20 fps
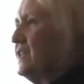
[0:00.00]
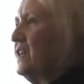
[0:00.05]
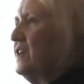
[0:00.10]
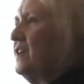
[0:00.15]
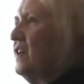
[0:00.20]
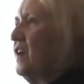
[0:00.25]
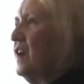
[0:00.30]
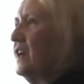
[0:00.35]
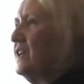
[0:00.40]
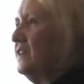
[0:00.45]

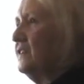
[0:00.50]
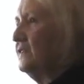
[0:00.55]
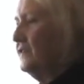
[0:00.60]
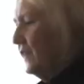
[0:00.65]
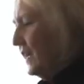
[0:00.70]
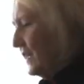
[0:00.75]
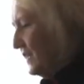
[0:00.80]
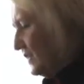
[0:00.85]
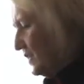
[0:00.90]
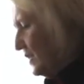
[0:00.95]
women are
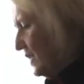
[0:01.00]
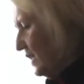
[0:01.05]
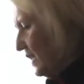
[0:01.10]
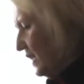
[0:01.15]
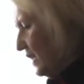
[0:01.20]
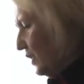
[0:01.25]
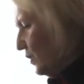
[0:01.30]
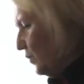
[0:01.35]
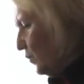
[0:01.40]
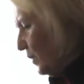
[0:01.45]
not at
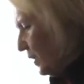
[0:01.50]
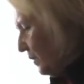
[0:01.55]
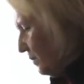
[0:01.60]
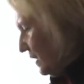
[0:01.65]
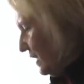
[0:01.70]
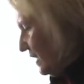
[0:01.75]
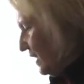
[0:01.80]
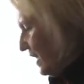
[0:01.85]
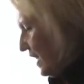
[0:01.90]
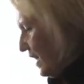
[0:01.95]
the
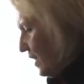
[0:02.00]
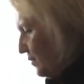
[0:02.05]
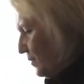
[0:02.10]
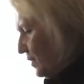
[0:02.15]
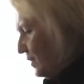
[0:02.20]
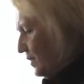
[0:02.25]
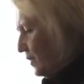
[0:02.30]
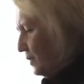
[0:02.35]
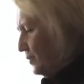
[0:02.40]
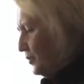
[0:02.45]
table,
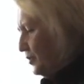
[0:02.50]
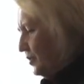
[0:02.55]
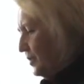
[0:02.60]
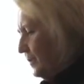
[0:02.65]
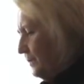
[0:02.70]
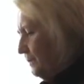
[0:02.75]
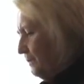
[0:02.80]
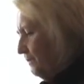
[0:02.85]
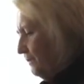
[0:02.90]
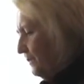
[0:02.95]

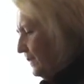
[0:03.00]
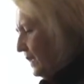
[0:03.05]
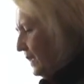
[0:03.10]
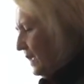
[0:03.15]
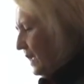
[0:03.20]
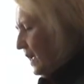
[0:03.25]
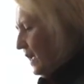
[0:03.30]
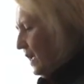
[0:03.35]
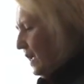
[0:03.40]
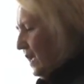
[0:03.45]
if
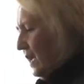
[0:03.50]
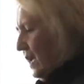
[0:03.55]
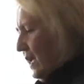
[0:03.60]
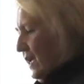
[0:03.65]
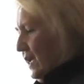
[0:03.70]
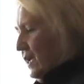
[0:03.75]
they're